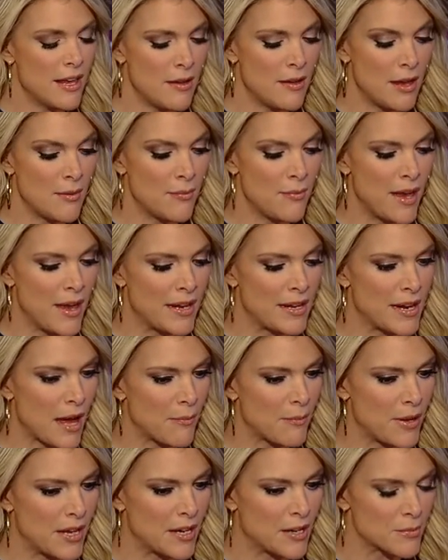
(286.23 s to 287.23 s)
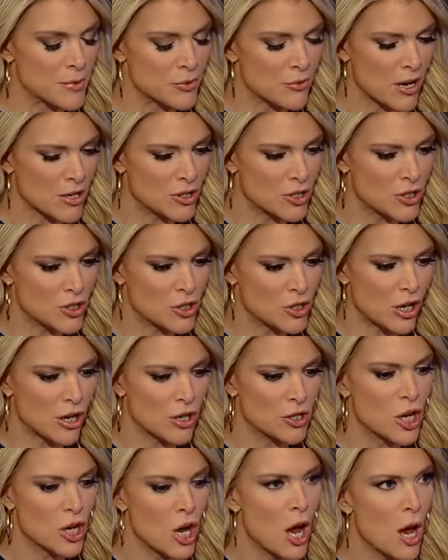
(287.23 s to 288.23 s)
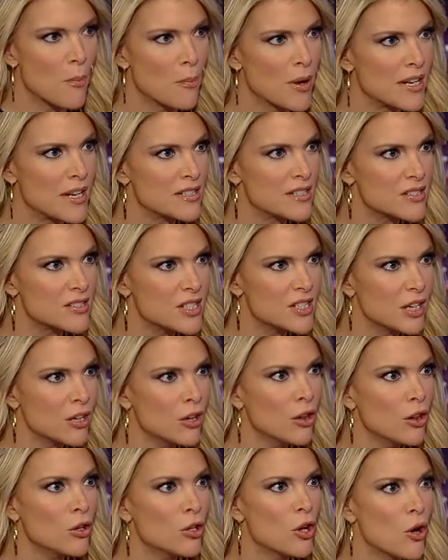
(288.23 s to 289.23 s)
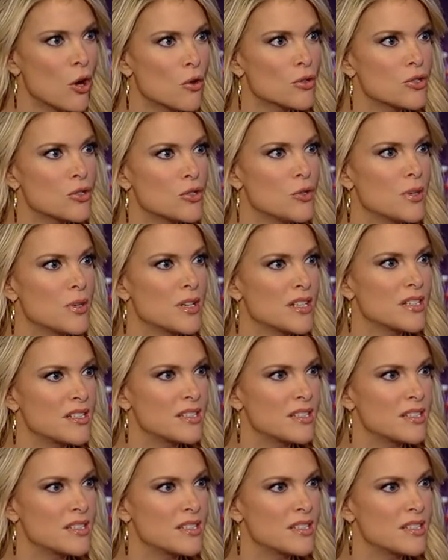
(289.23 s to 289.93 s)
it may not be an obstruction charge, but it still goes to